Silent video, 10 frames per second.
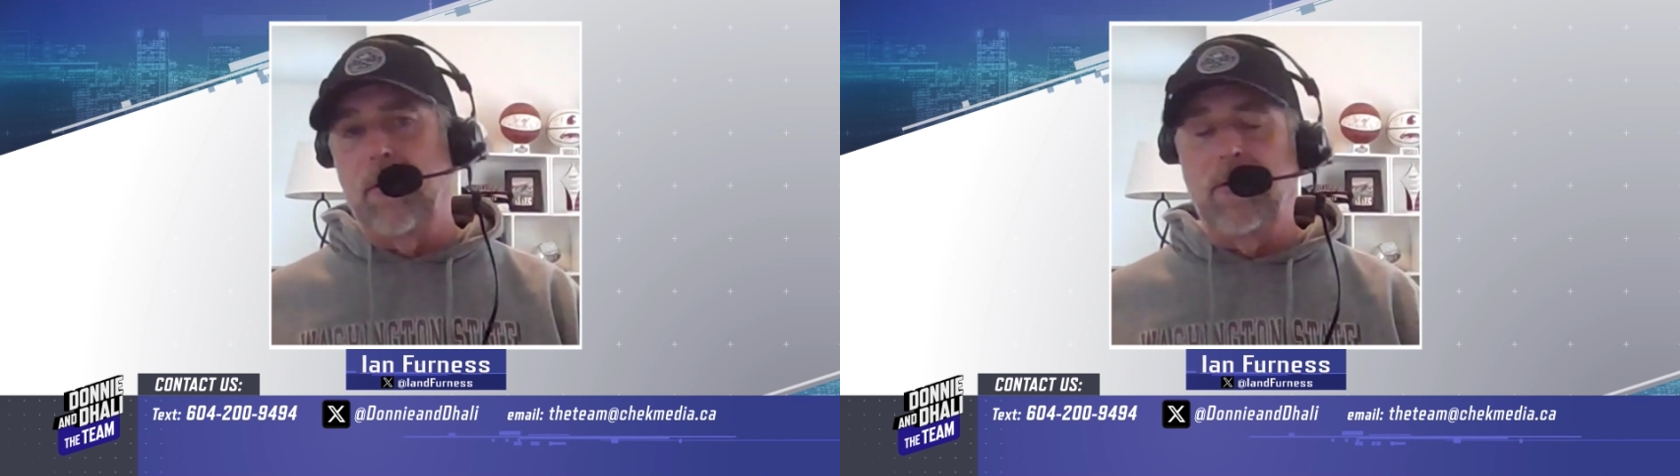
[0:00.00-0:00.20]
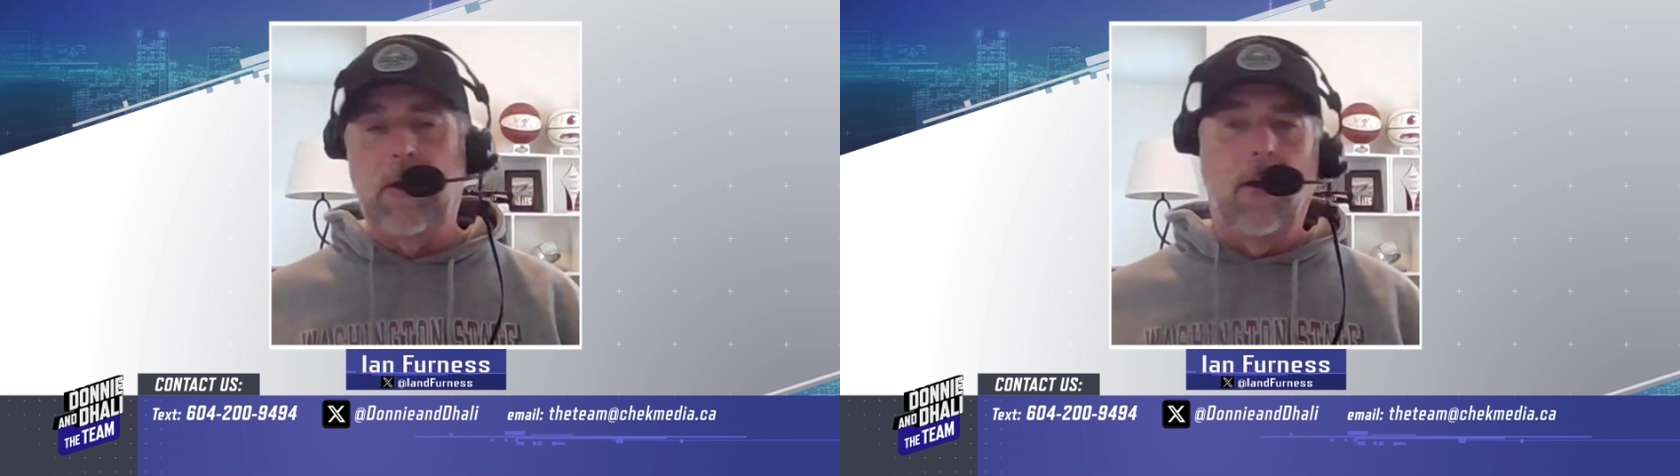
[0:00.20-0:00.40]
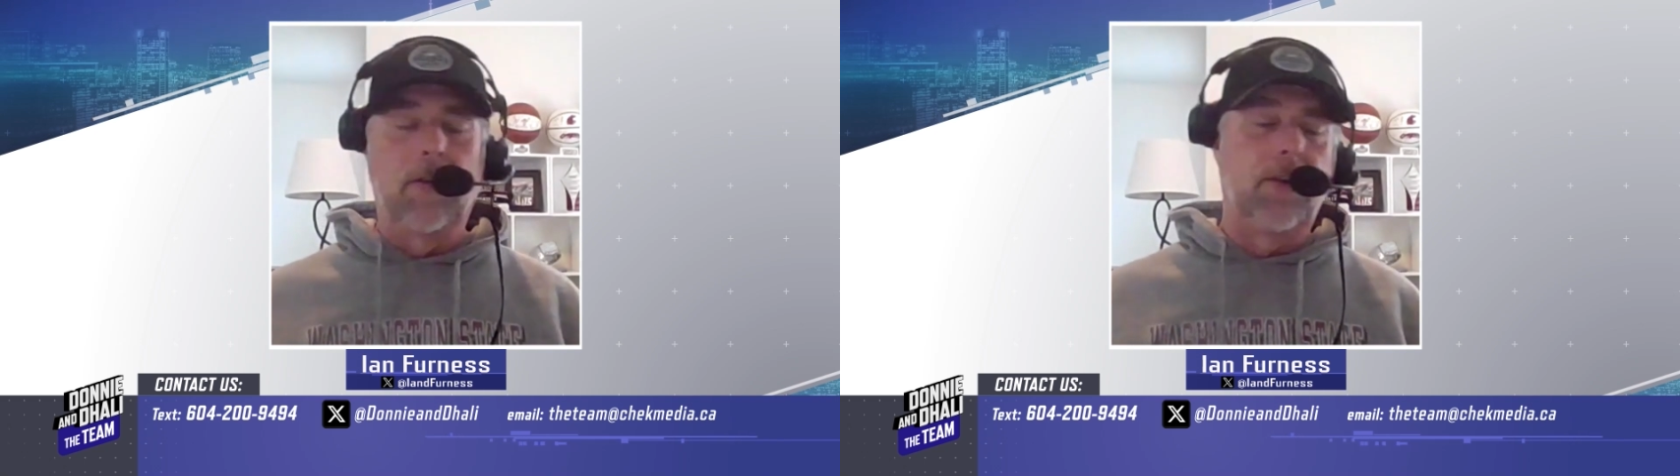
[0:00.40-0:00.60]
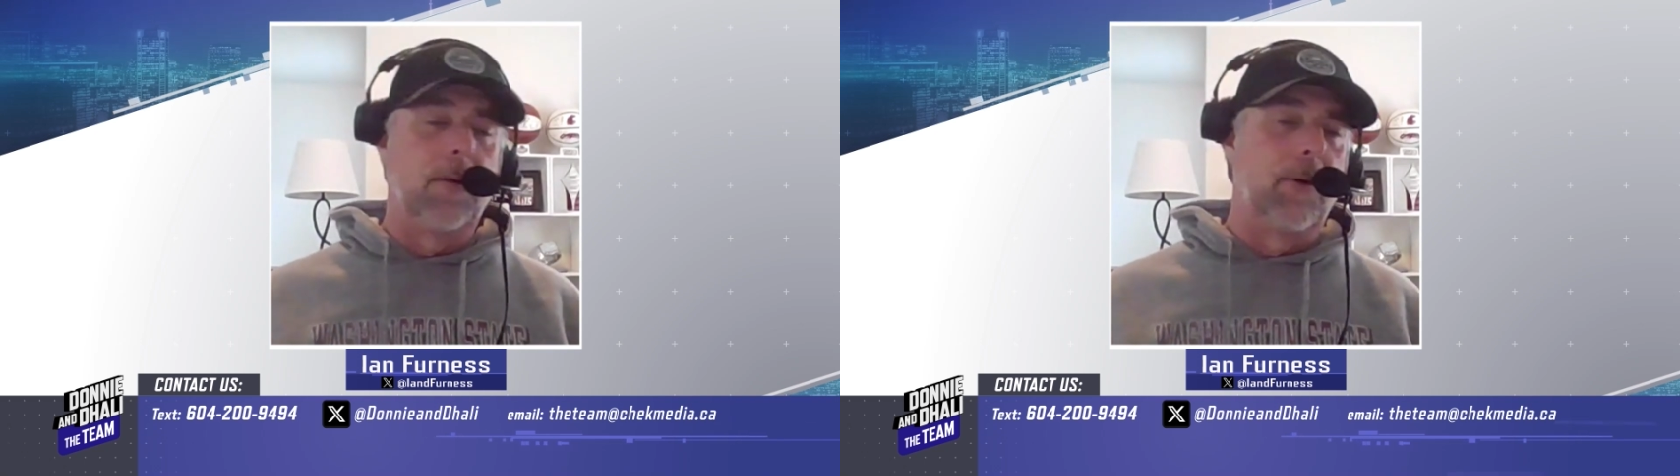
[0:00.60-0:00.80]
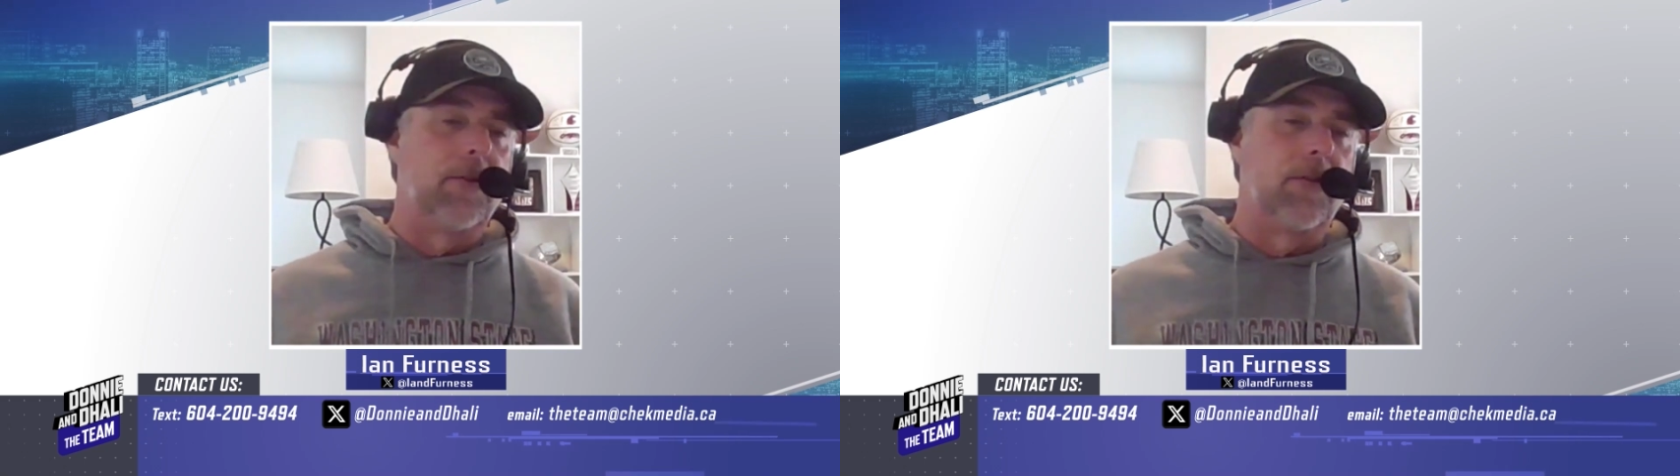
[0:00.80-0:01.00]
The Seahawks
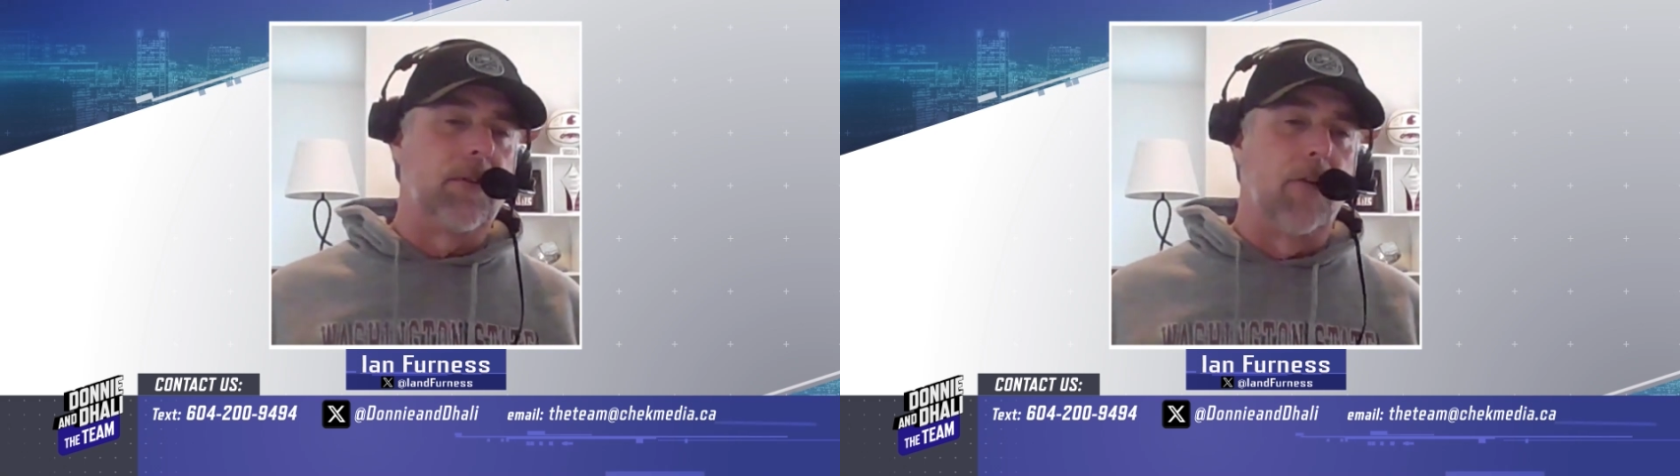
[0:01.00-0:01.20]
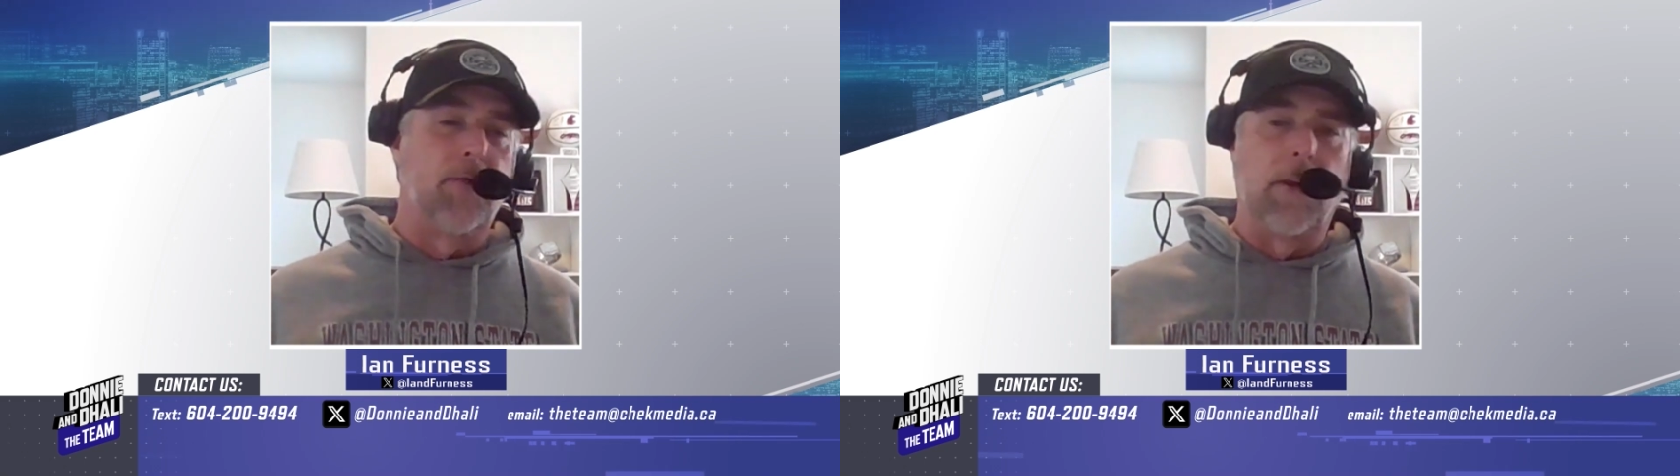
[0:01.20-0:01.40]
did a bunch of stuff,